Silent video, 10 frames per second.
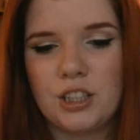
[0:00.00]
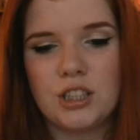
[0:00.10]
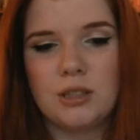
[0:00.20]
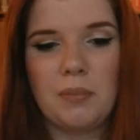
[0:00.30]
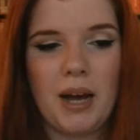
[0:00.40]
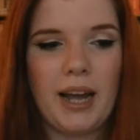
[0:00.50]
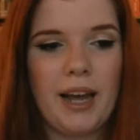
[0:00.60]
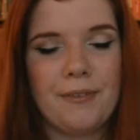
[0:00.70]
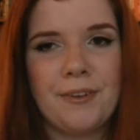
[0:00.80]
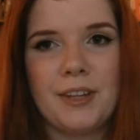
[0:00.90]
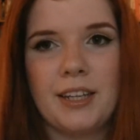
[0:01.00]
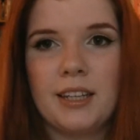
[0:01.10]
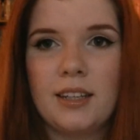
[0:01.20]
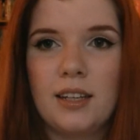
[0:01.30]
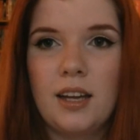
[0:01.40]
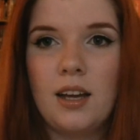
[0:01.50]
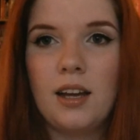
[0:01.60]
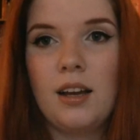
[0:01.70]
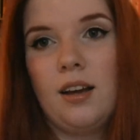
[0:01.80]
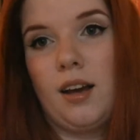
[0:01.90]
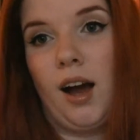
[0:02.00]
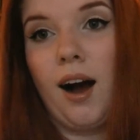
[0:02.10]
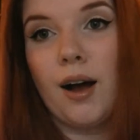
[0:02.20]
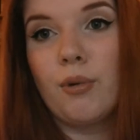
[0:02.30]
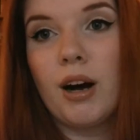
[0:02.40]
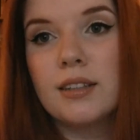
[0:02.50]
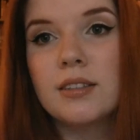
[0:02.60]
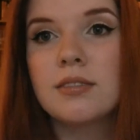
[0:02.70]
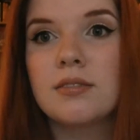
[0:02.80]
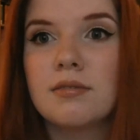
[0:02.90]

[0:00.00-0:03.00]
just buy everything I want.